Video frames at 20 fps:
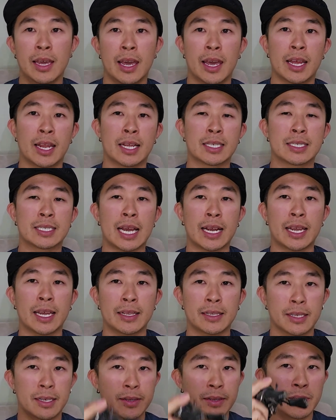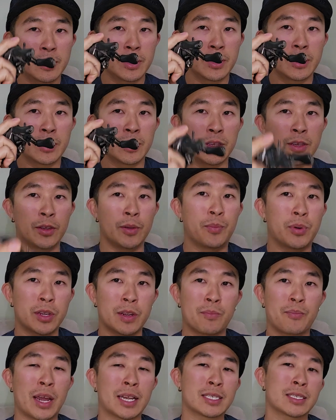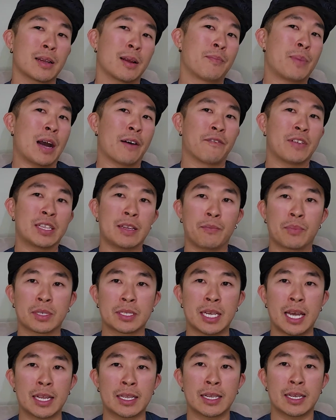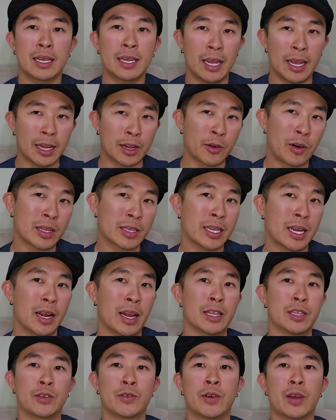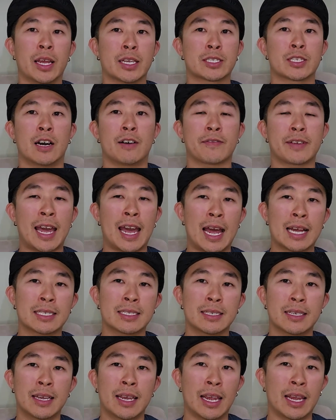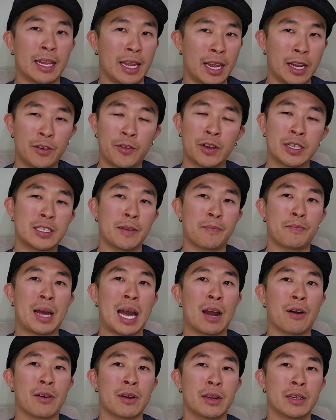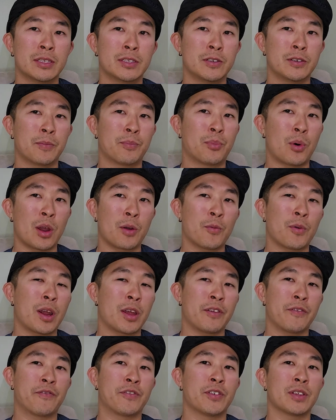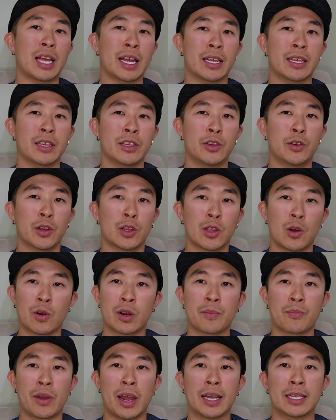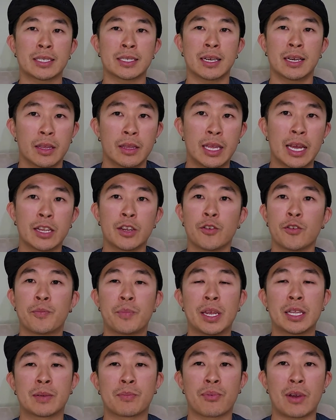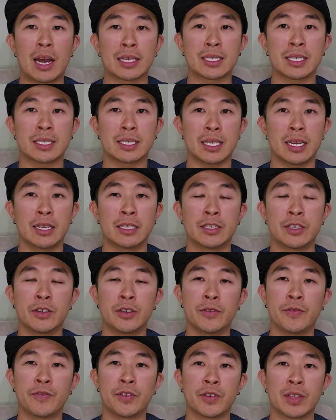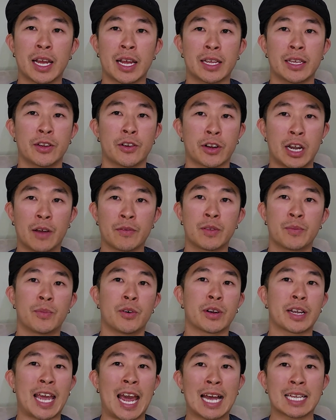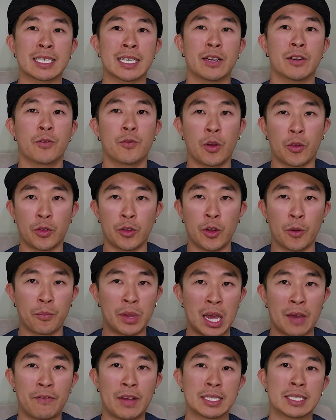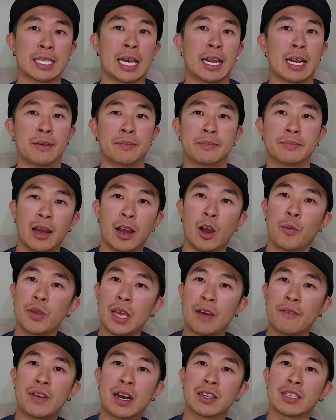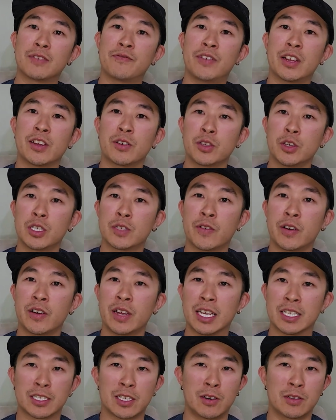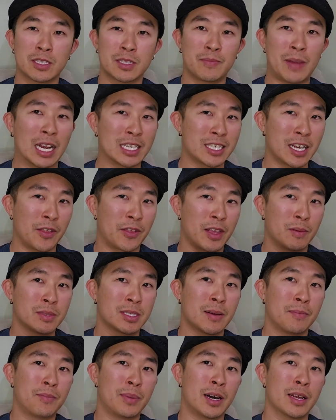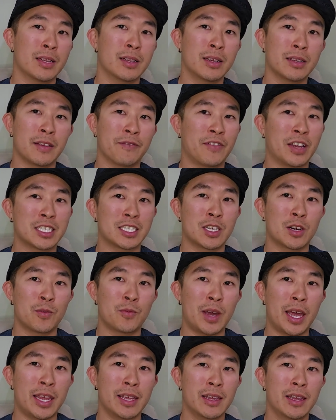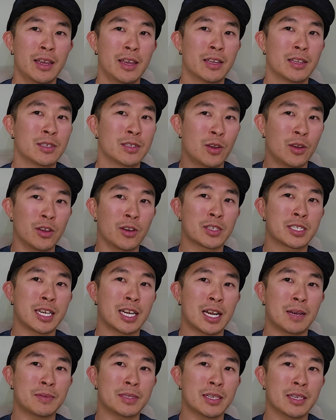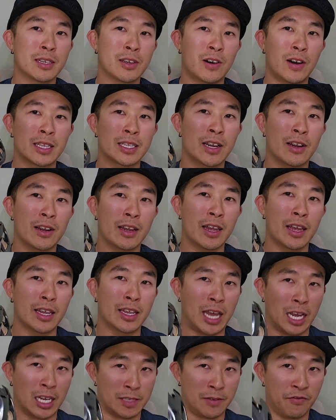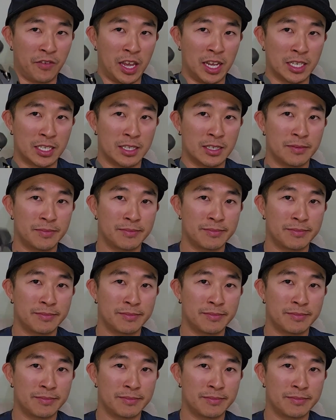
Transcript: And then second, you put your brakes about 50% and go out there and do a soft cast and increase your power into a point where you feel like you could lower the brakes. Then you repeat the process until you feel like you're comfortable casting with your BFS setup. I hope you have found this video useful. If so, smash that thumbs up button. The fish don't wait. Tune your setups, go out there and catch some fish.